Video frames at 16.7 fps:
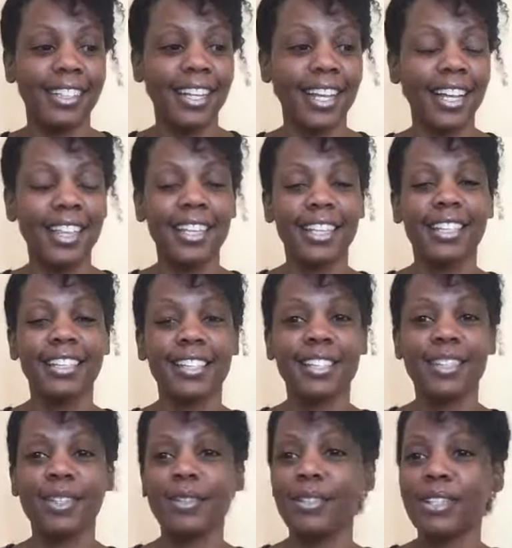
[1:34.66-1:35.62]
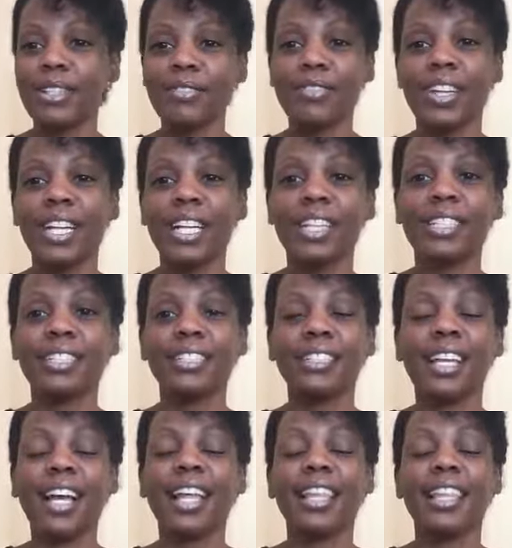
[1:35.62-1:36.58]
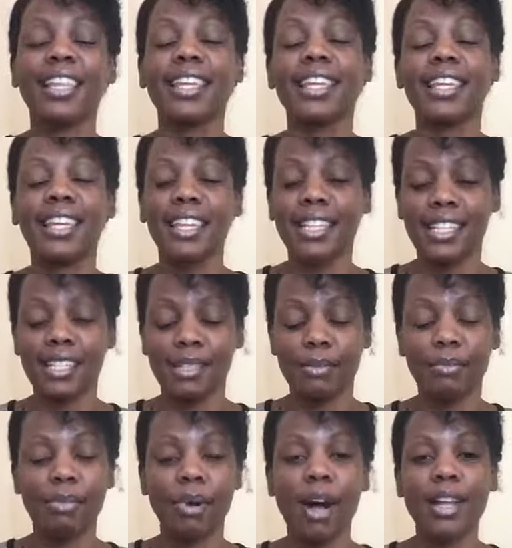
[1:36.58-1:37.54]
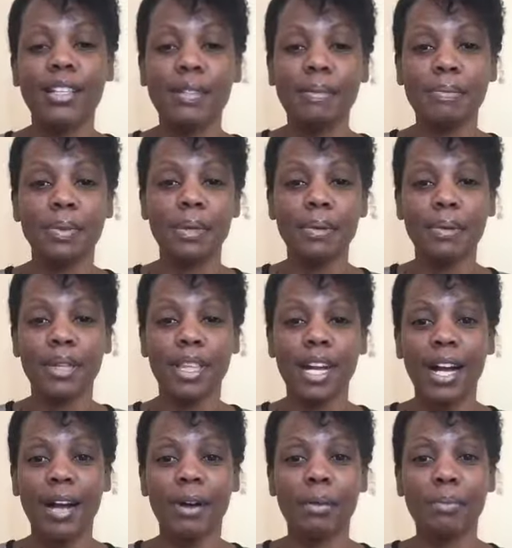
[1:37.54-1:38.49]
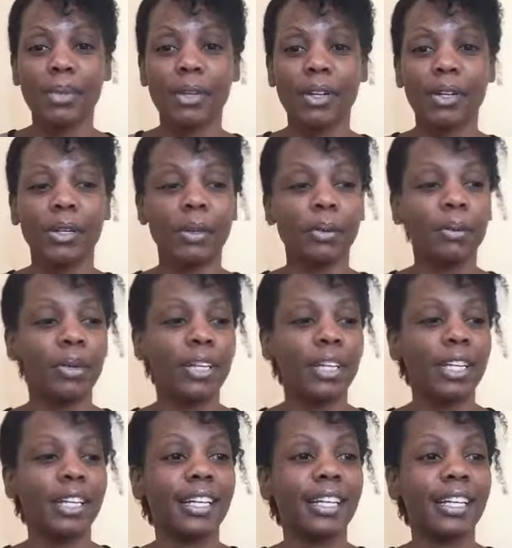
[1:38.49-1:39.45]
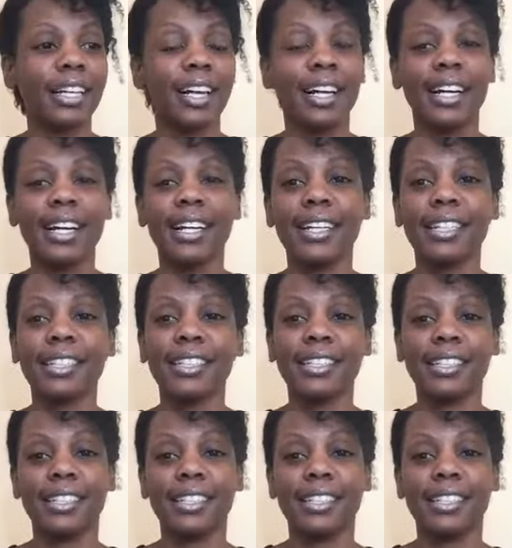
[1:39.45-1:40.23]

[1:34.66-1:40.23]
Nothing is too difficult. Nothing is impossible with our miracle working God.